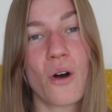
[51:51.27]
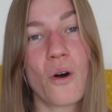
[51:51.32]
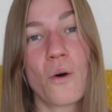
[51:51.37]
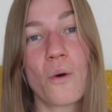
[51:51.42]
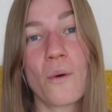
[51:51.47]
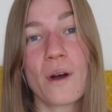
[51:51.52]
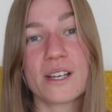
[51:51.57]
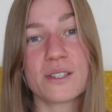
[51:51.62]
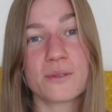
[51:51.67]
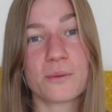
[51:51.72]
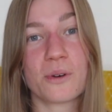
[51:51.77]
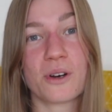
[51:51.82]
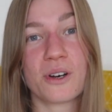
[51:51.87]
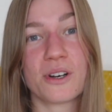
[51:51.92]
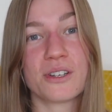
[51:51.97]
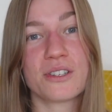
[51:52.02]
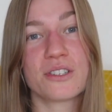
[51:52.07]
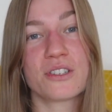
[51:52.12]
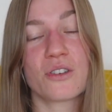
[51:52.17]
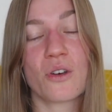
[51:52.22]
Always
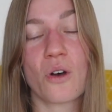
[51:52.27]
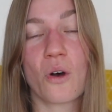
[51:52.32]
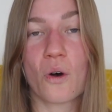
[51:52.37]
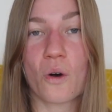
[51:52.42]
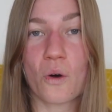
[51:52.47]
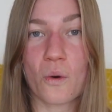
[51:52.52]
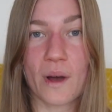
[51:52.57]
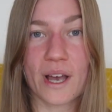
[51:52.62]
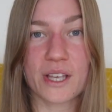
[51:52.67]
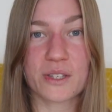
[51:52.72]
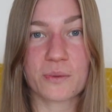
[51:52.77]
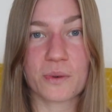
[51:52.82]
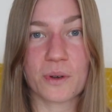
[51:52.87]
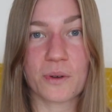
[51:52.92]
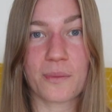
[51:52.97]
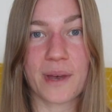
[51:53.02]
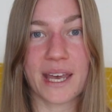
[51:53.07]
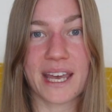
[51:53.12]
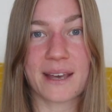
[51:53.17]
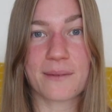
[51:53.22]
was, always
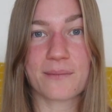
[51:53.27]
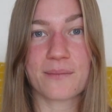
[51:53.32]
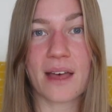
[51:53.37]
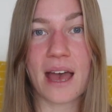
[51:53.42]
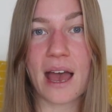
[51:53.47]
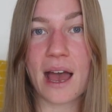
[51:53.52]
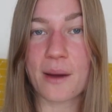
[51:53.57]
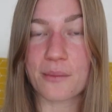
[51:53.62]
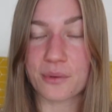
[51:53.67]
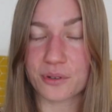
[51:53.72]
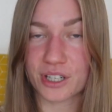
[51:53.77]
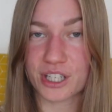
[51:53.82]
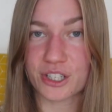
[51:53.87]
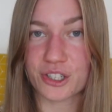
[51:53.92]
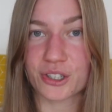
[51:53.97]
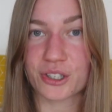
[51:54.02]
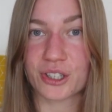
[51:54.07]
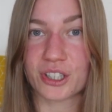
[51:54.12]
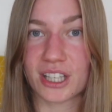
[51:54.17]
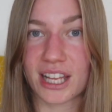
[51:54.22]
will be
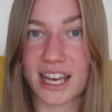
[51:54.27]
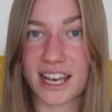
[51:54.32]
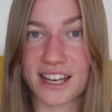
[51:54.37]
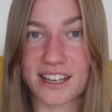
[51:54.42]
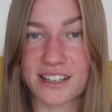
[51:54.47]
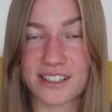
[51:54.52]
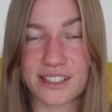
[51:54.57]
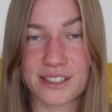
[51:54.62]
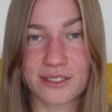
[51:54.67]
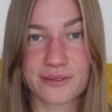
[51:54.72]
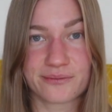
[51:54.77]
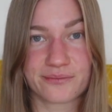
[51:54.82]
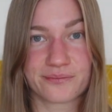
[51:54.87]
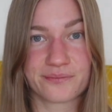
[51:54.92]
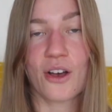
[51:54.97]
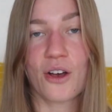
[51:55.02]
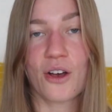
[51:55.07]
Aboriginal land.